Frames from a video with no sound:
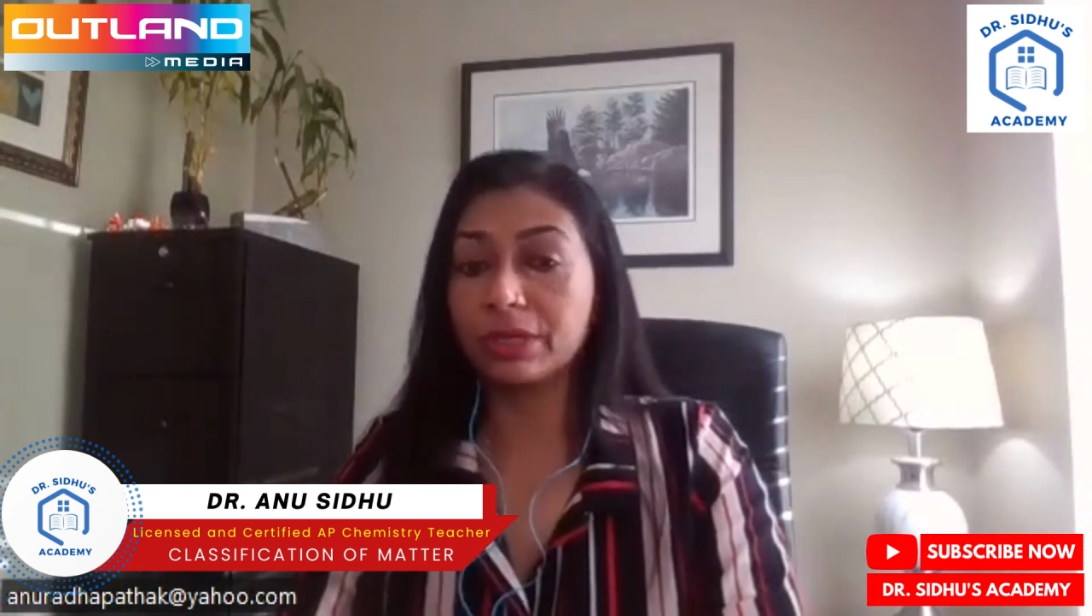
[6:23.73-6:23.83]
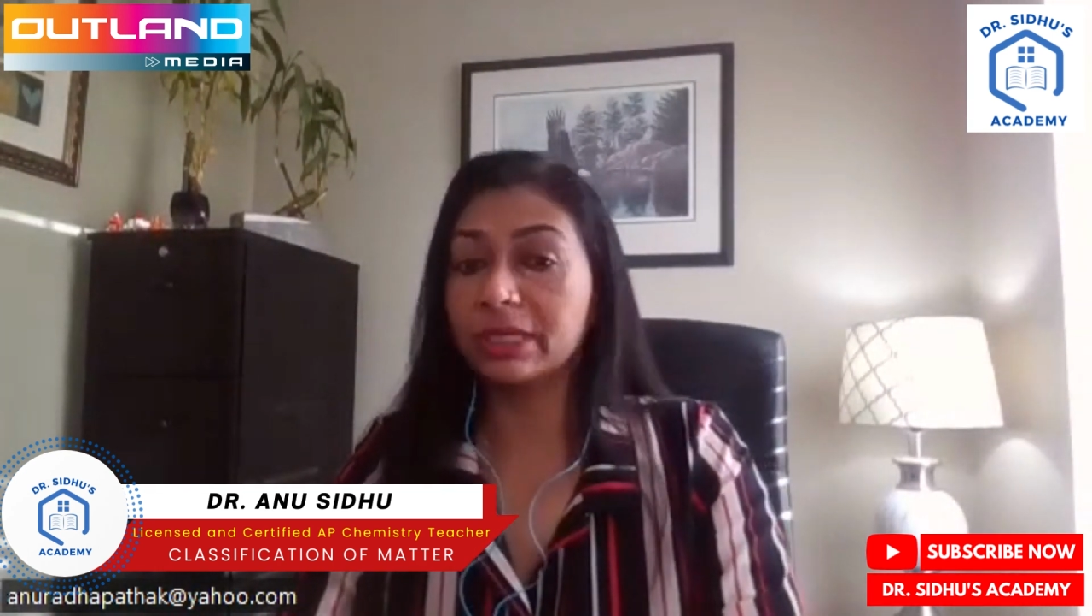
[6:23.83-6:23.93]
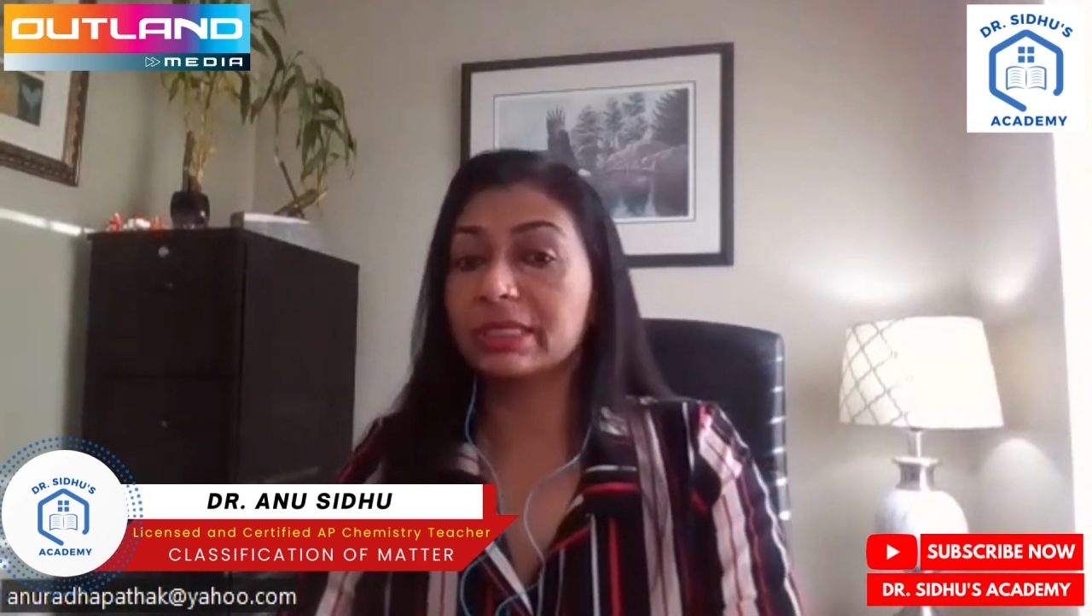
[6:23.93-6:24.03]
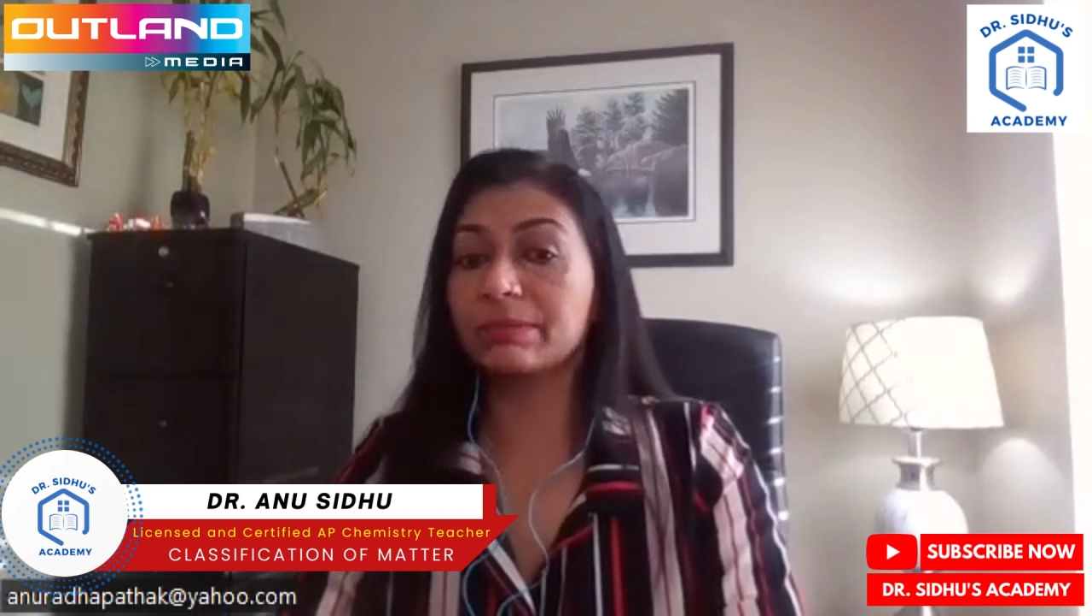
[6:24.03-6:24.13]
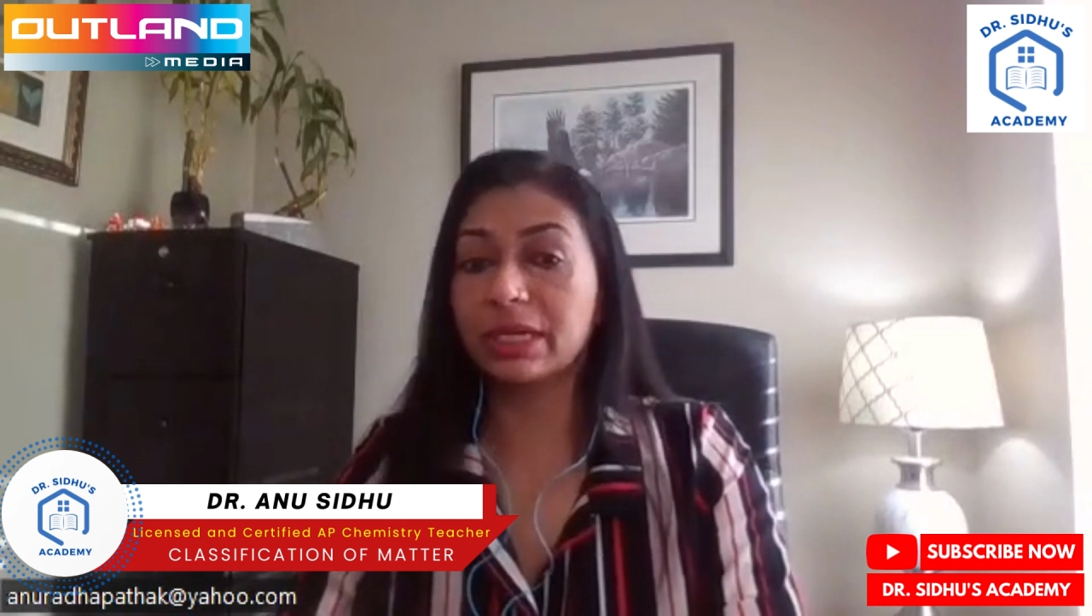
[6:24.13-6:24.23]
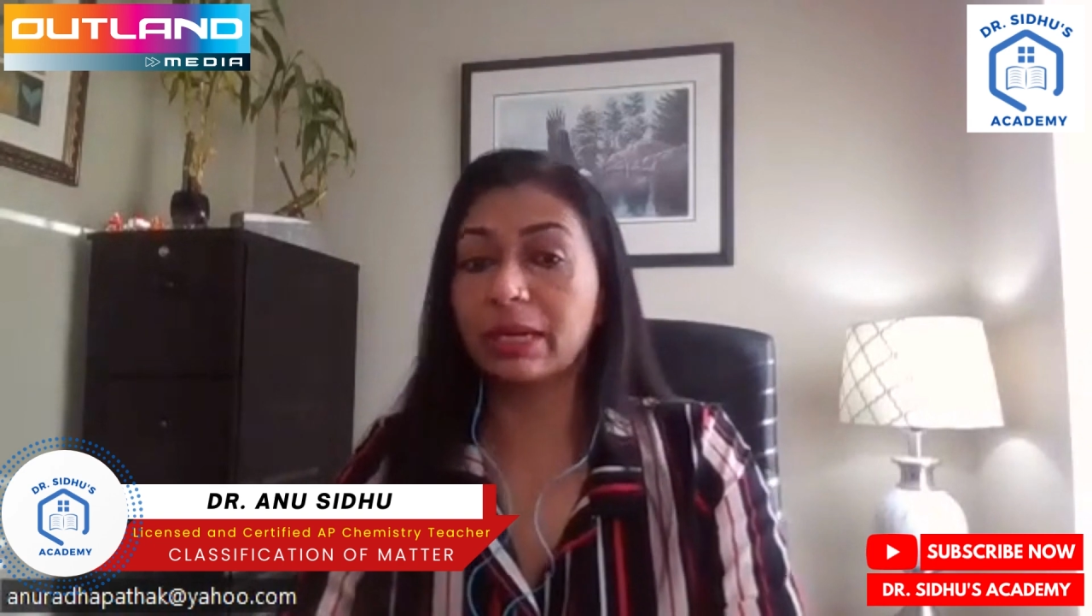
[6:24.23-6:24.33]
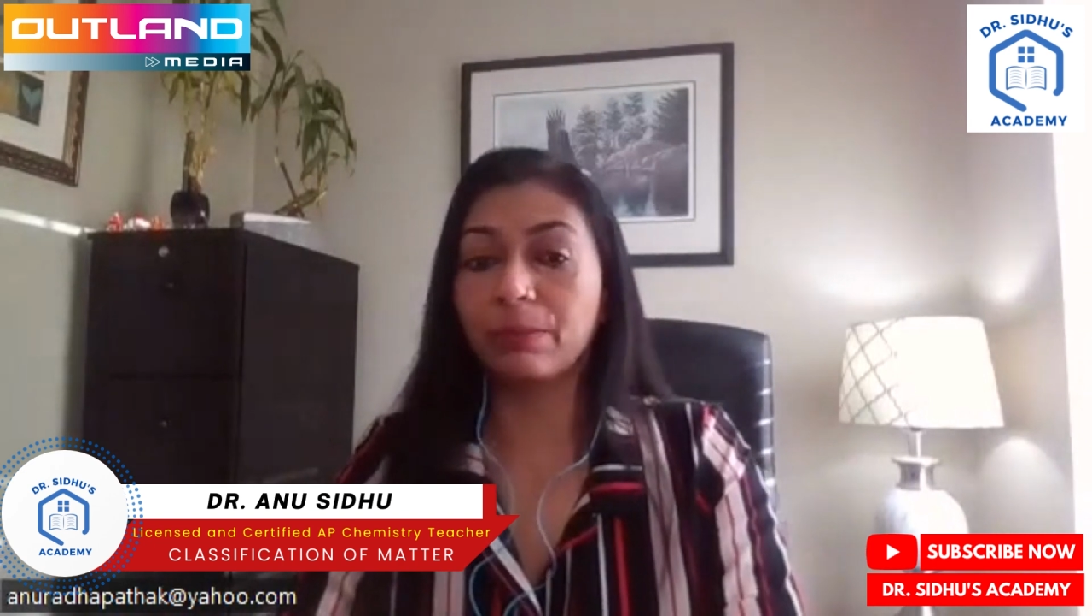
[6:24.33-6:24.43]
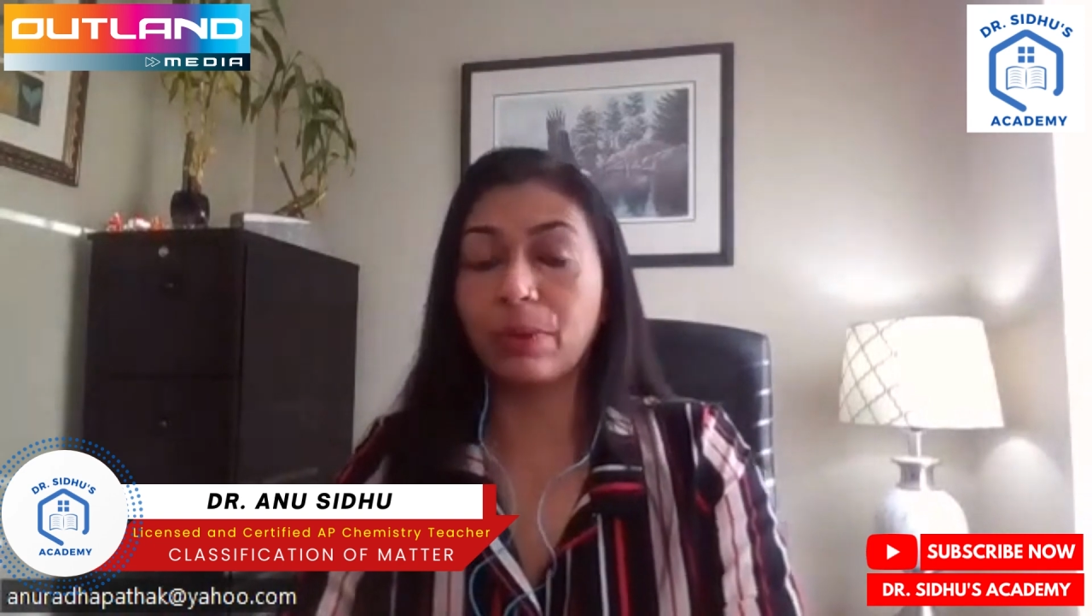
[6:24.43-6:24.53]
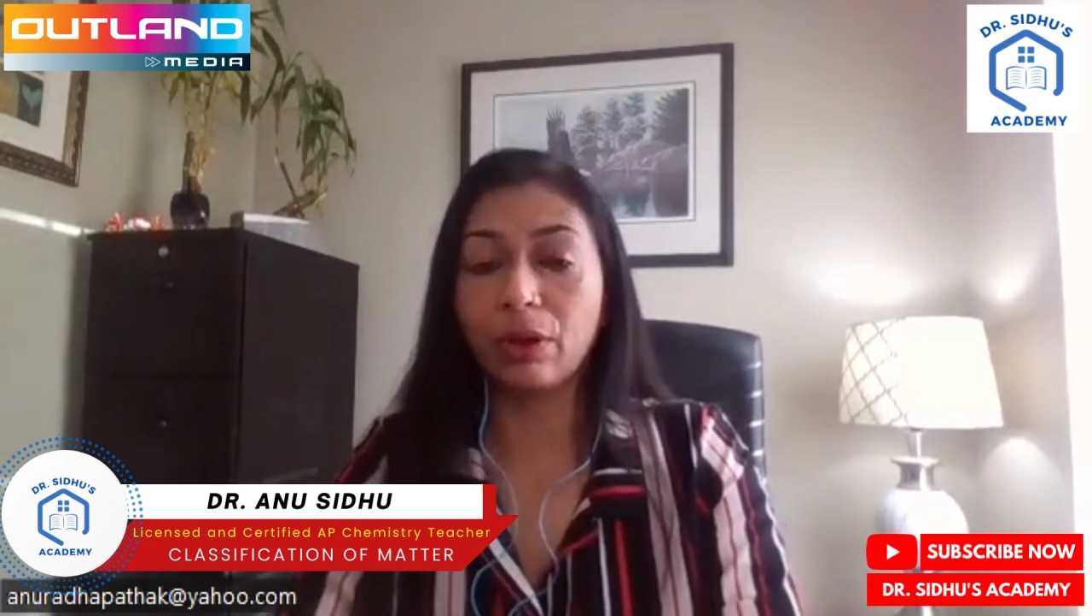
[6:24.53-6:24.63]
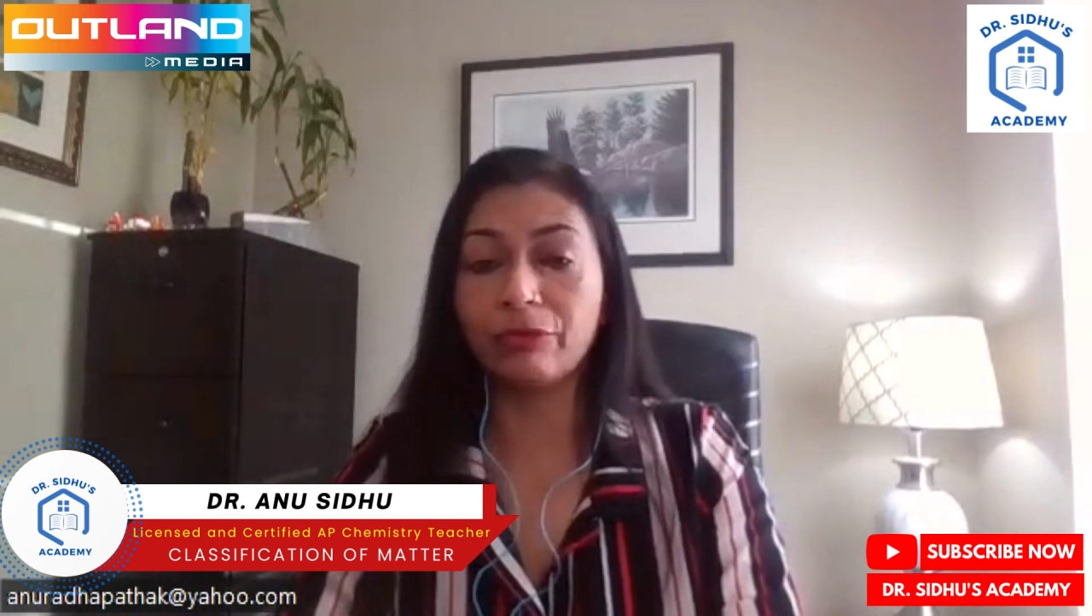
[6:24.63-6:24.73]
is made up
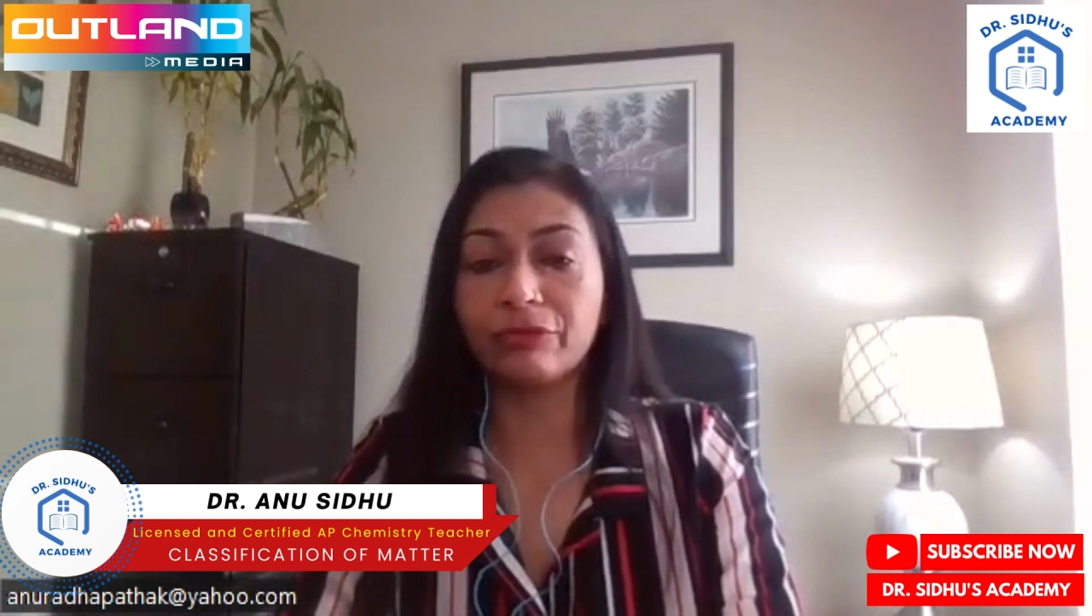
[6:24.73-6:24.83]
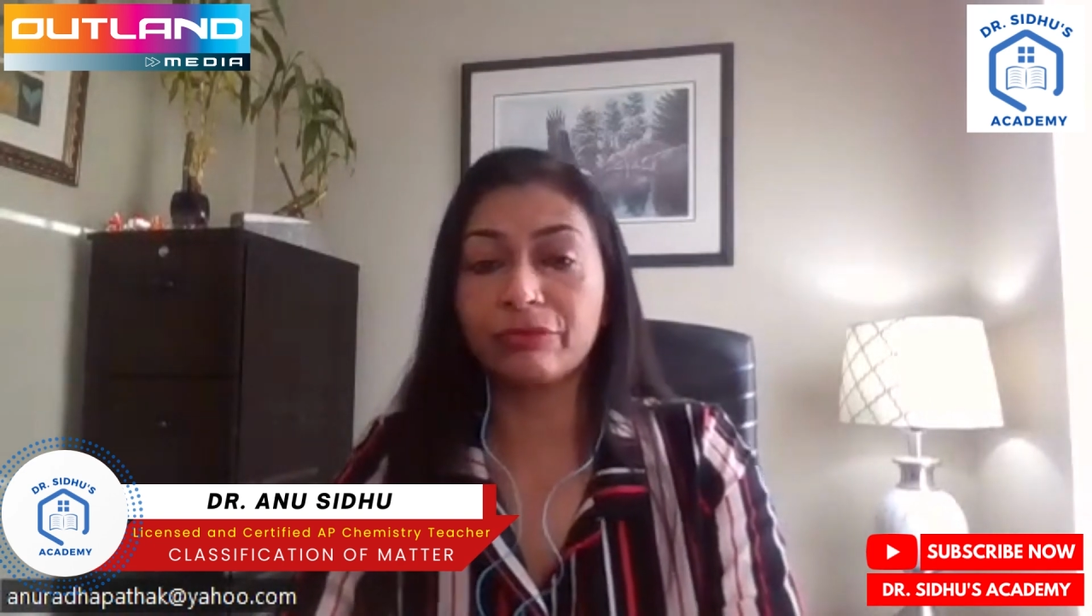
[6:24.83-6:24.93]
of